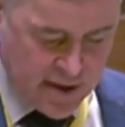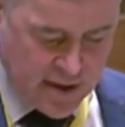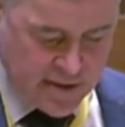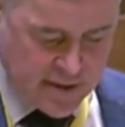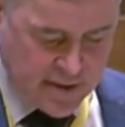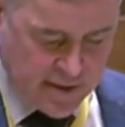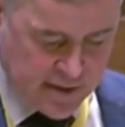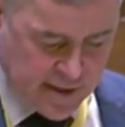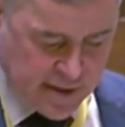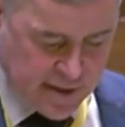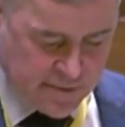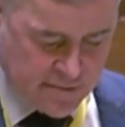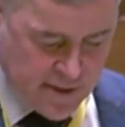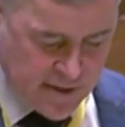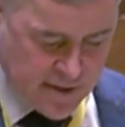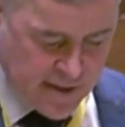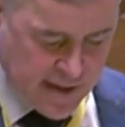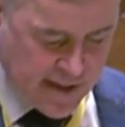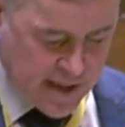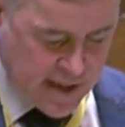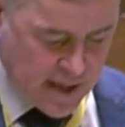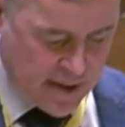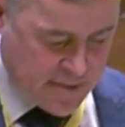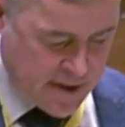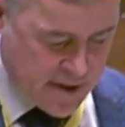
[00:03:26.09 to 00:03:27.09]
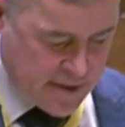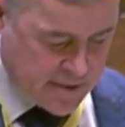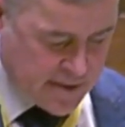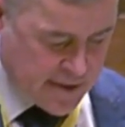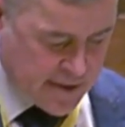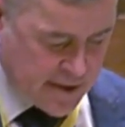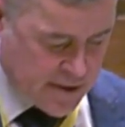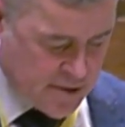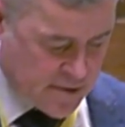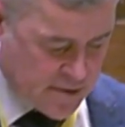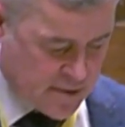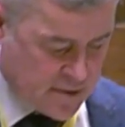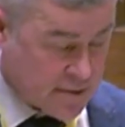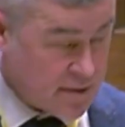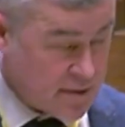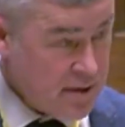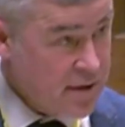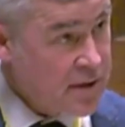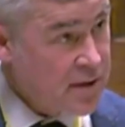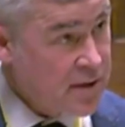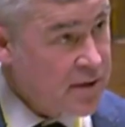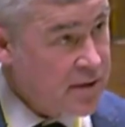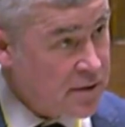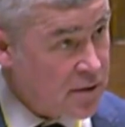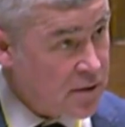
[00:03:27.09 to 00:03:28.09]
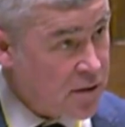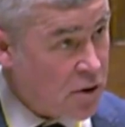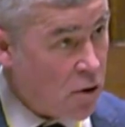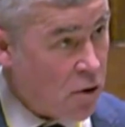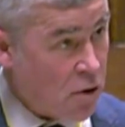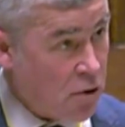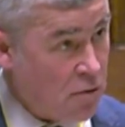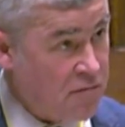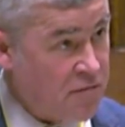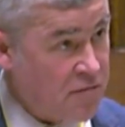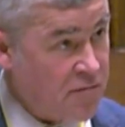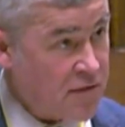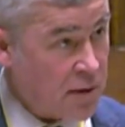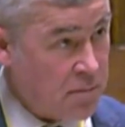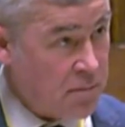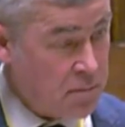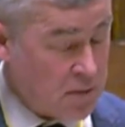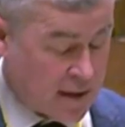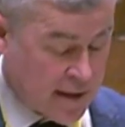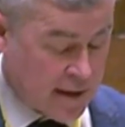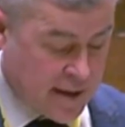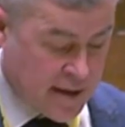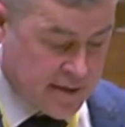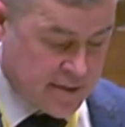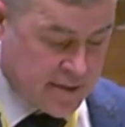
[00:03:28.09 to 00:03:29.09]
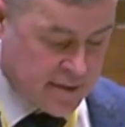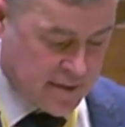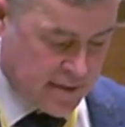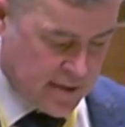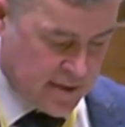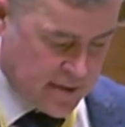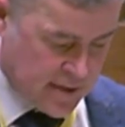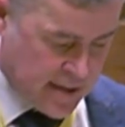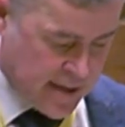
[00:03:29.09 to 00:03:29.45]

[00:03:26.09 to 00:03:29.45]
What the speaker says: And I agree with the recommendation and the call for a plan